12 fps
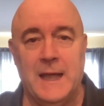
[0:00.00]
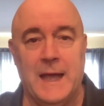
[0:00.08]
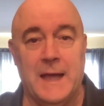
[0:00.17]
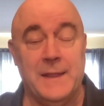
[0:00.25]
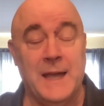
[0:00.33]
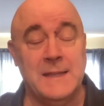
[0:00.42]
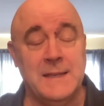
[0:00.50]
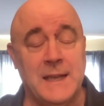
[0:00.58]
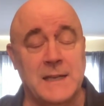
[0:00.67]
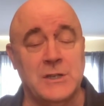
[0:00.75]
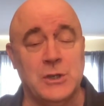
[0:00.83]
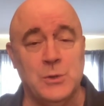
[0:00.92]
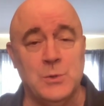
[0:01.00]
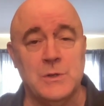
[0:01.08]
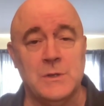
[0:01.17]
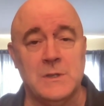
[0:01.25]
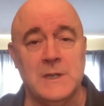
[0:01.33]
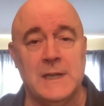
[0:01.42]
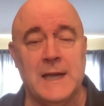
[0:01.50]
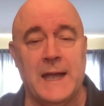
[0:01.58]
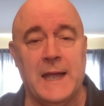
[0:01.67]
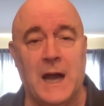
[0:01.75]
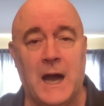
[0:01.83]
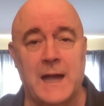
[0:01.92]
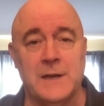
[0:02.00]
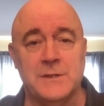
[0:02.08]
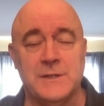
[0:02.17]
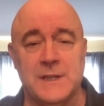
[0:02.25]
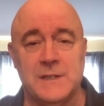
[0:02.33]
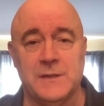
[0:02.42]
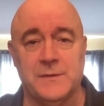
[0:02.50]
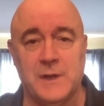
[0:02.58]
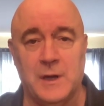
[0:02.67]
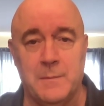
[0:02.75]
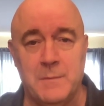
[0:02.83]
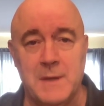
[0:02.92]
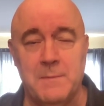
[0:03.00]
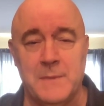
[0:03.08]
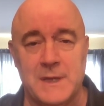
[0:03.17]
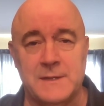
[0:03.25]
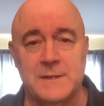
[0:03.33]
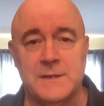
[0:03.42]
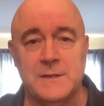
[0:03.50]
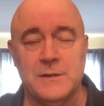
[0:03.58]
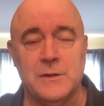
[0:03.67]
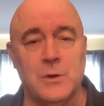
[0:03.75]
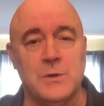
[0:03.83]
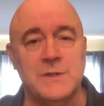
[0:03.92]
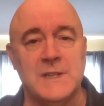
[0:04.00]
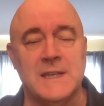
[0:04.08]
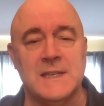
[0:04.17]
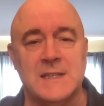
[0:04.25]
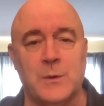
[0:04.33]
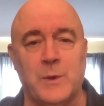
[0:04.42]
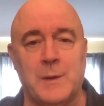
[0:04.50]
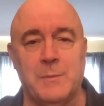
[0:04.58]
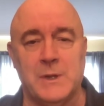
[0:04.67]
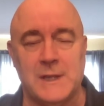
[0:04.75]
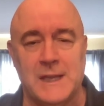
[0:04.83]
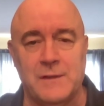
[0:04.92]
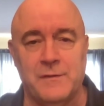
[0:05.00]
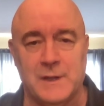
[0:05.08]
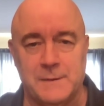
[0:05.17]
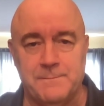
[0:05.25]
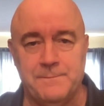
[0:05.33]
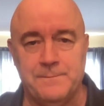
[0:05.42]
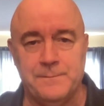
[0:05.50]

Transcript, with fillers: And that takes usually a higher sense of commitment to those things that we believe in.